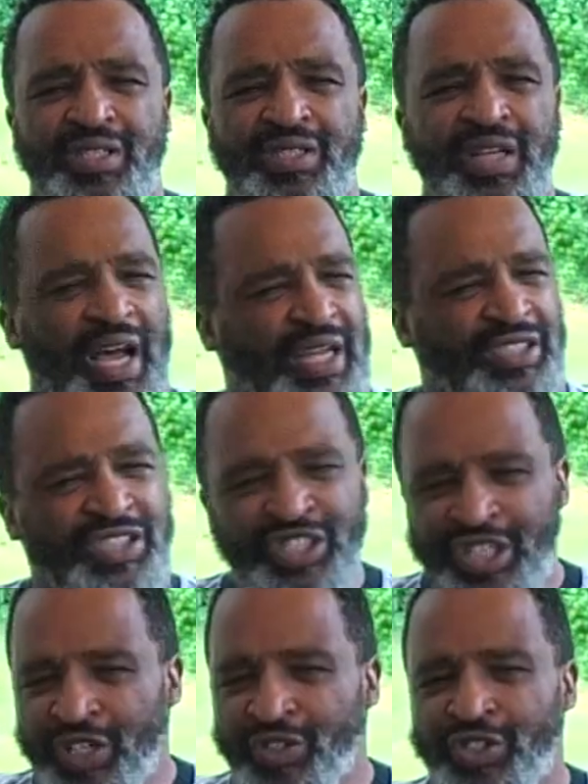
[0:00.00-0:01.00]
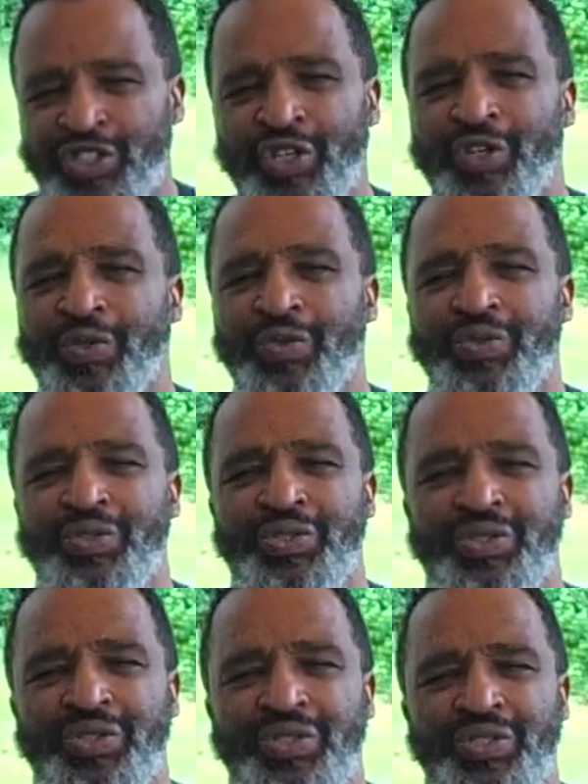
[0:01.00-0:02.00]
God still shows
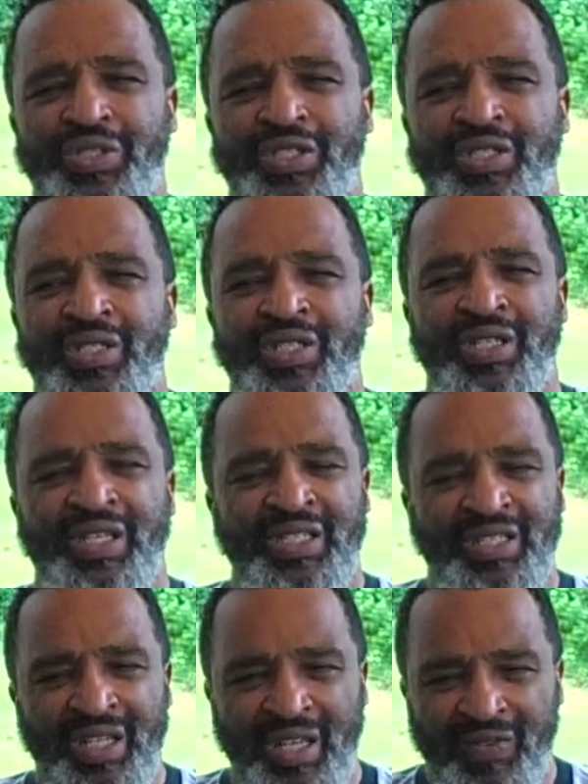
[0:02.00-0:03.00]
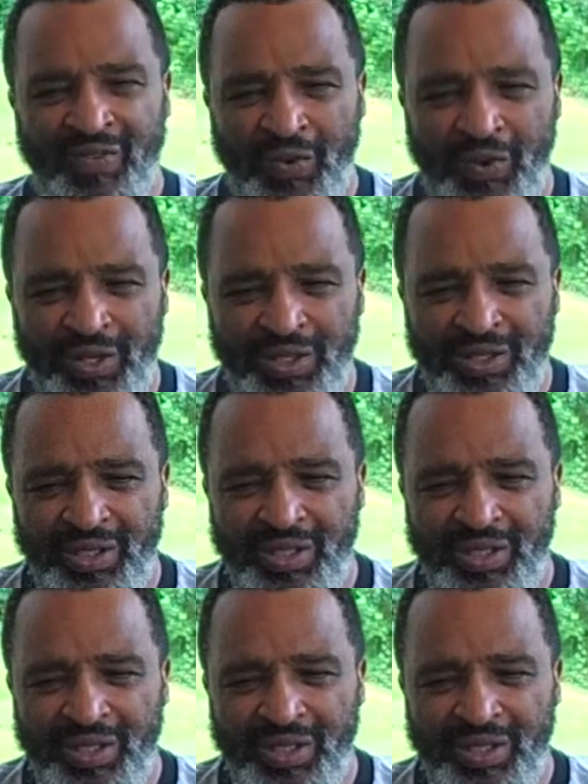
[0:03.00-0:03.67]
his love for us.